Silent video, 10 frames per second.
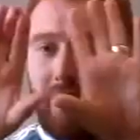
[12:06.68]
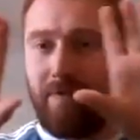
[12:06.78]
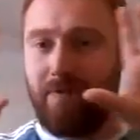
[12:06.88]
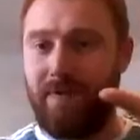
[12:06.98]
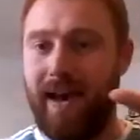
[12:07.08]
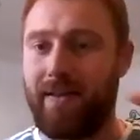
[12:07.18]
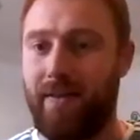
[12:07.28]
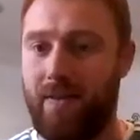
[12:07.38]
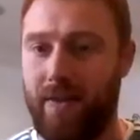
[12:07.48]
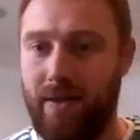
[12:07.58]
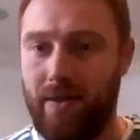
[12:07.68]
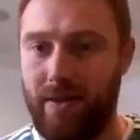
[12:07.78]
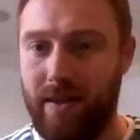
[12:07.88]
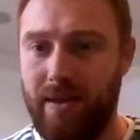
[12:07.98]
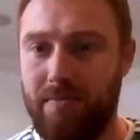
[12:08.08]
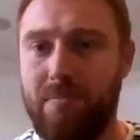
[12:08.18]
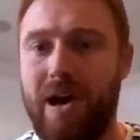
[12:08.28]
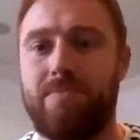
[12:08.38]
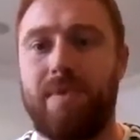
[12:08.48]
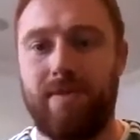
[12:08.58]
and the factors that
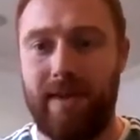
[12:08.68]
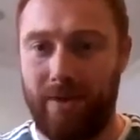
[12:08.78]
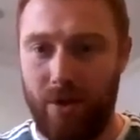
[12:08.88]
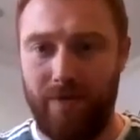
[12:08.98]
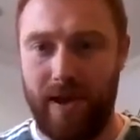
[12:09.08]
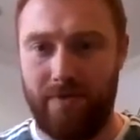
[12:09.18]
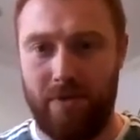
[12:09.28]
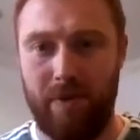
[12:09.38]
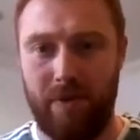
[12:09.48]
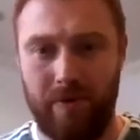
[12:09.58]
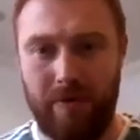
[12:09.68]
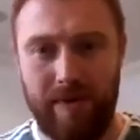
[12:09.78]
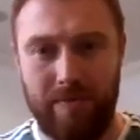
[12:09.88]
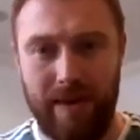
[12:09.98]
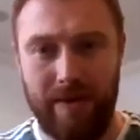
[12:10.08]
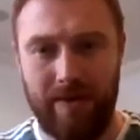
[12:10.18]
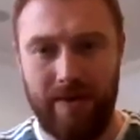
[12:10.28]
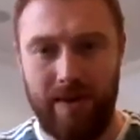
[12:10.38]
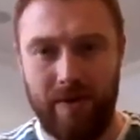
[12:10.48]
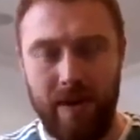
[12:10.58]
might be setting off that response. Does that make
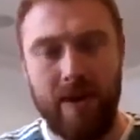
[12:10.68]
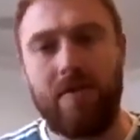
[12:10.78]
sense?